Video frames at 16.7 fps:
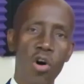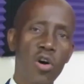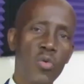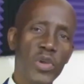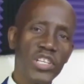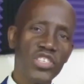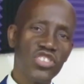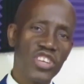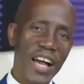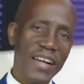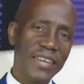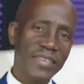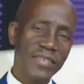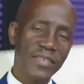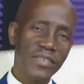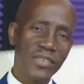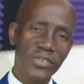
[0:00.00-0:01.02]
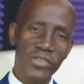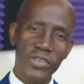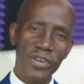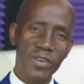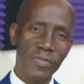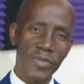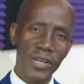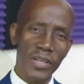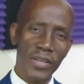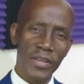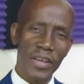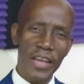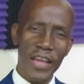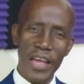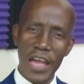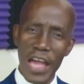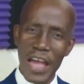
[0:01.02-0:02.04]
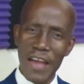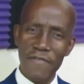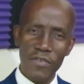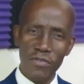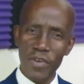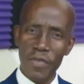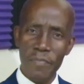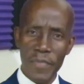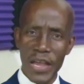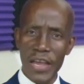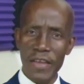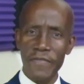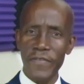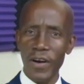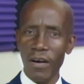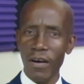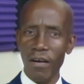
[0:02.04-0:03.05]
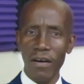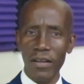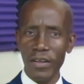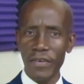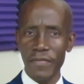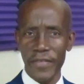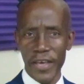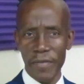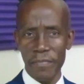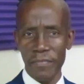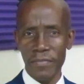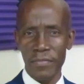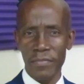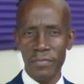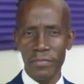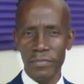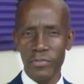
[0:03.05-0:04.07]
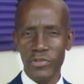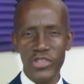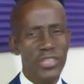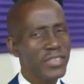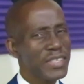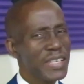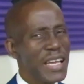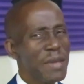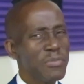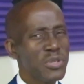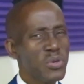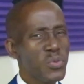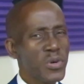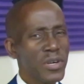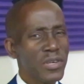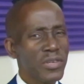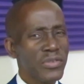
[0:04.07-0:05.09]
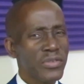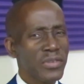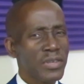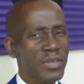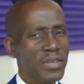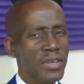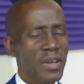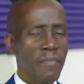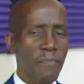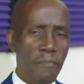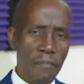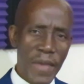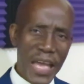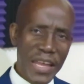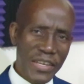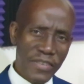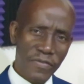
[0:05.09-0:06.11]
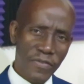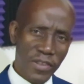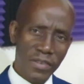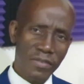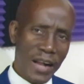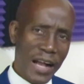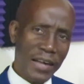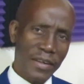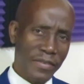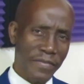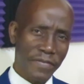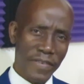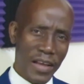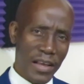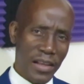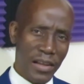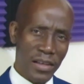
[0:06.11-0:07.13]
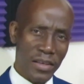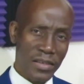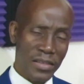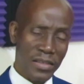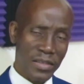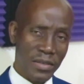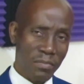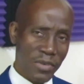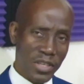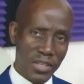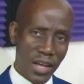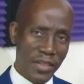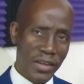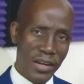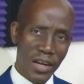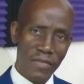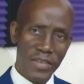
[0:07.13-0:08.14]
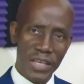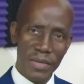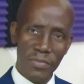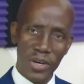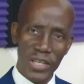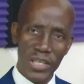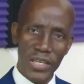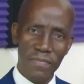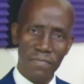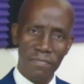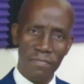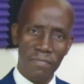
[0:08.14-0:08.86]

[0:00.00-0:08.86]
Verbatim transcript: Or will Jackson's sermon ever remain for all of them? Just empty words meant for the rank and file but not the governing body?